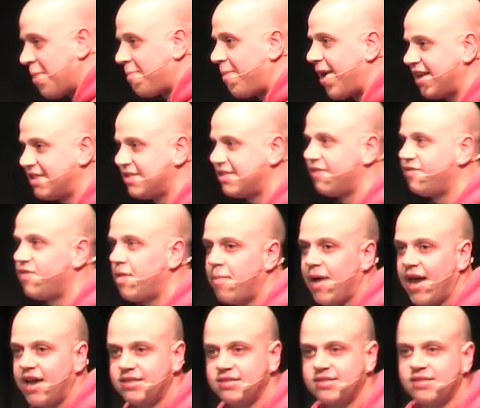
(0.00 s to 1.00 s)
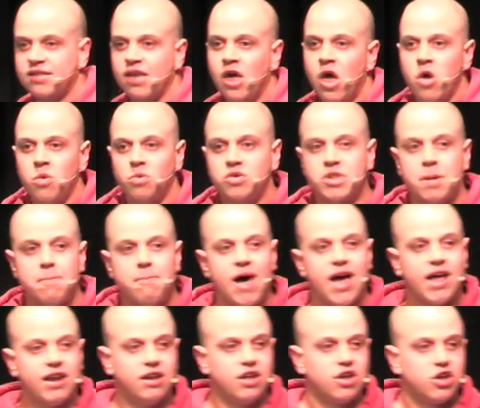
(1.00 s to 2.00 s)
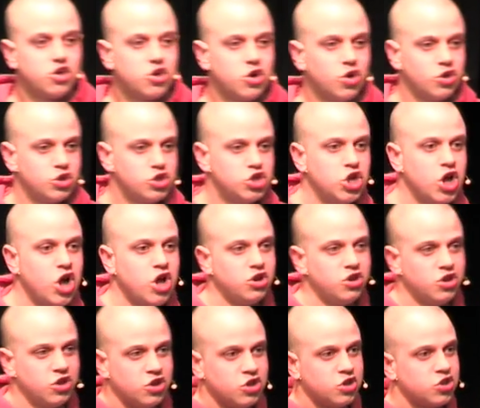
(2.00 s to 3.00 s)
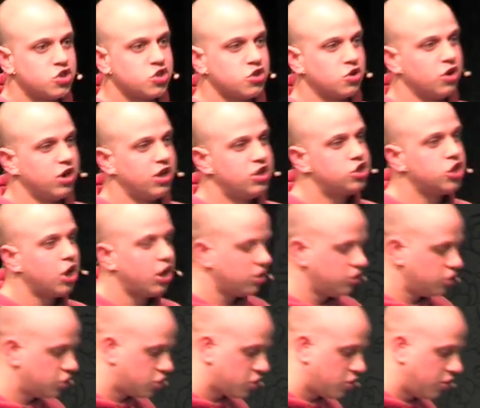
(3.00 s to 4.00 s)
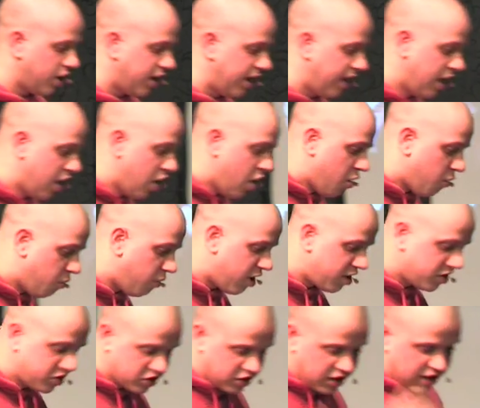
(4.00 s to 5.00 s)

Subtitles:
best of the best was a man called John Sculley. John Sculley was